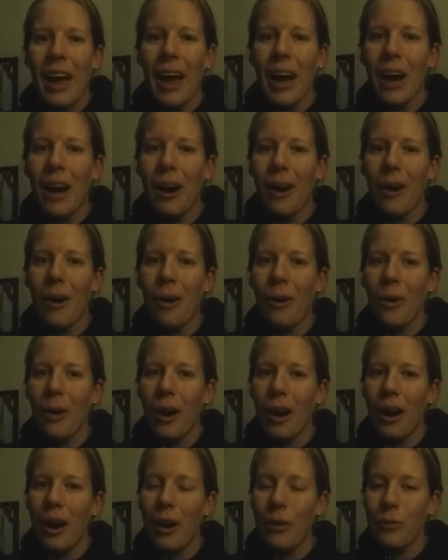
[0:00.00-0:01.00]

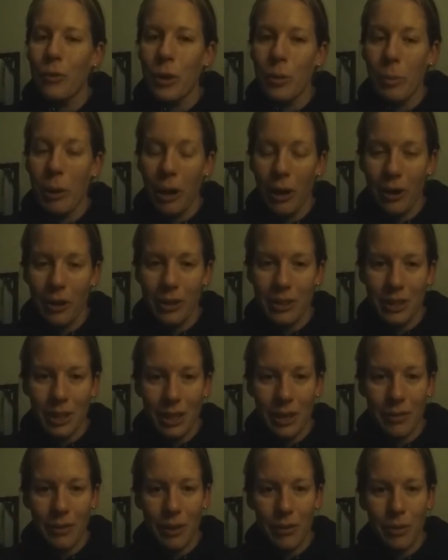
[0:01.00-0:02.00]
how every parent
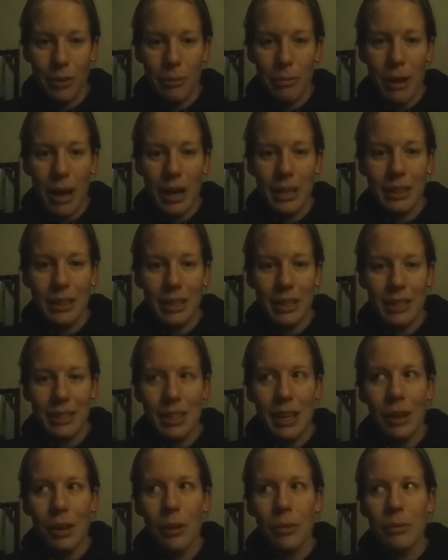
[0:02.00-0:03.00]
that I've ever met, they
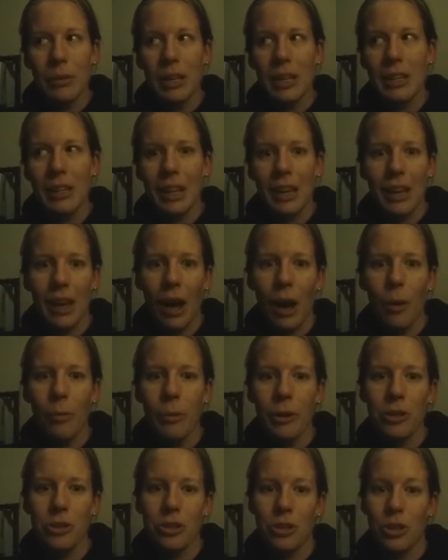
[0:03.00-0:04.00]
tell me like how
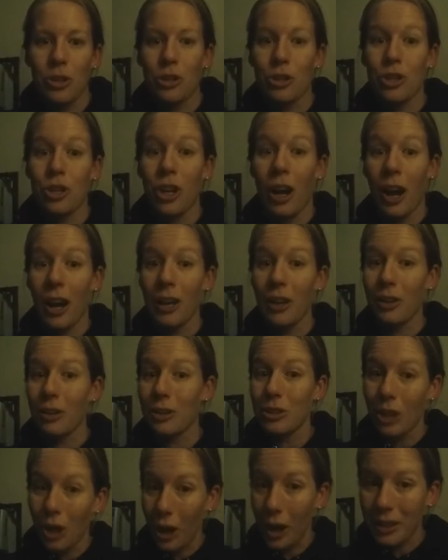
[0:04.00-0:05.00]
much their
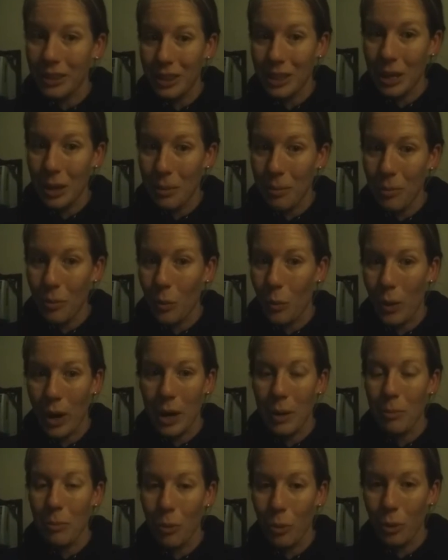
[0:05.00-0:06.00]
child taught them
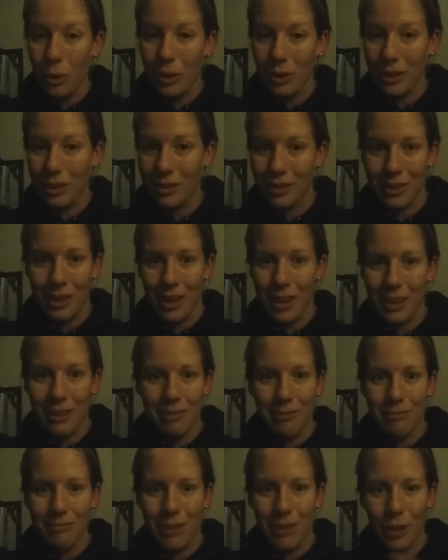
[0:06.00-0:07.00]
way more than
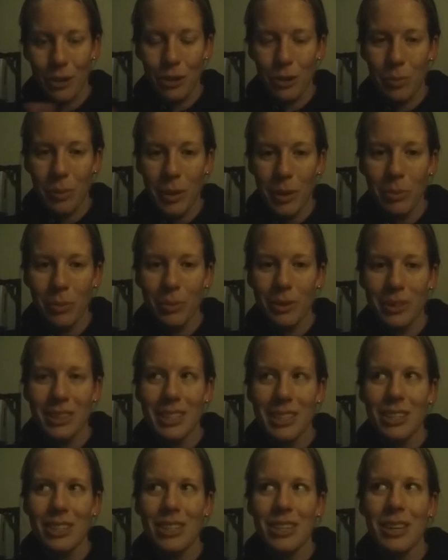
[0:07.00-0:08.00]
like other people
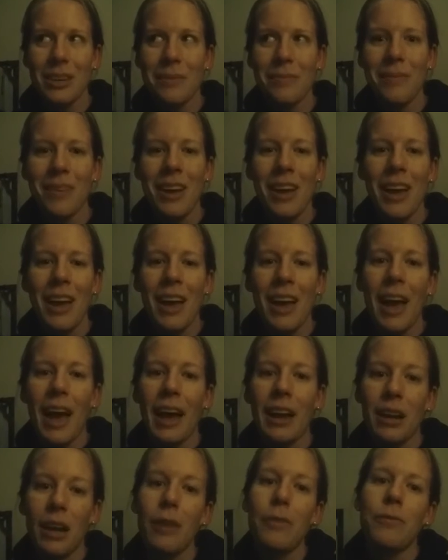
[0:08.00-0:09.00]
would teach them.
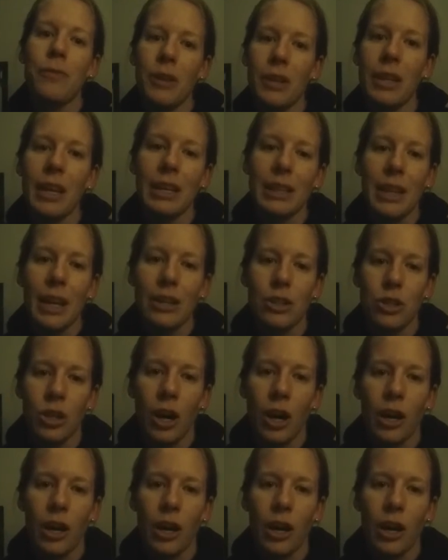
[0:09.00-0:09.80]
And I feel like that